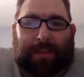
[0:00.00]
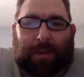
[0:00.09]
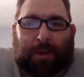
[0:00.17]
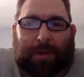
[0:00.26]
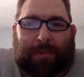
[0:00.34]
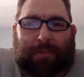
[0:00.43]

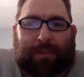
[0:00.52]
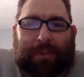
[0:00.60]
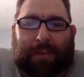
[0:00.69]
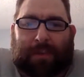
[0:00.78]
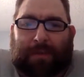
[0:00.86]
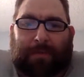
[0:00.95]
Louis,
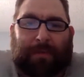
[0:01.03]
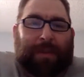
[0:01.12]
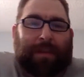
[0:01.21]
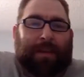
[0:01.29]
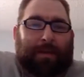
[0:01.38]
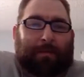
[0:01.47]
the
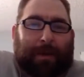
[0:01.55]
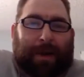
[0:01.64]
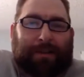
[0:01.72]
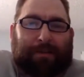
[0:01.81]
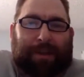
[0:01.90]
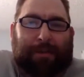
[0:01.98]

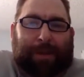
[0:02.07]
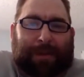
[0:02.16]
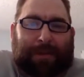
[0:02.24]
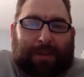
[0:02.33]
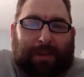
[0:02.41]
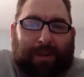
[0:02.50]
Padres
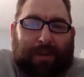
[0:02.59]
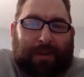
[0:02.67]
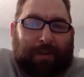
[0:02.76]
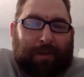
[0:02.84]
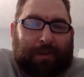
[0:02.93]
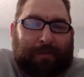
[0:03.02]
beat the
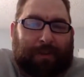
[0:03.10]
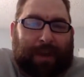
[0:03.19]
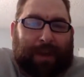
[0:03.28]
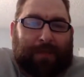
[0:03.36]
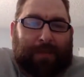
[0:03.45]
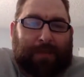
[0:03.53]
Cardinals
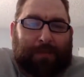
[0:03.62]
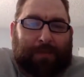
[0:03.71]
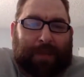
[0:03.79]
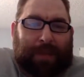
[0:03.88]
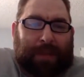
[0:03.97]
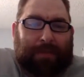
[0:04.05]

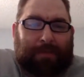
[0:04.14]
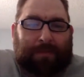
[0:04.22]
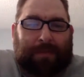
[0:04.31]
5-3.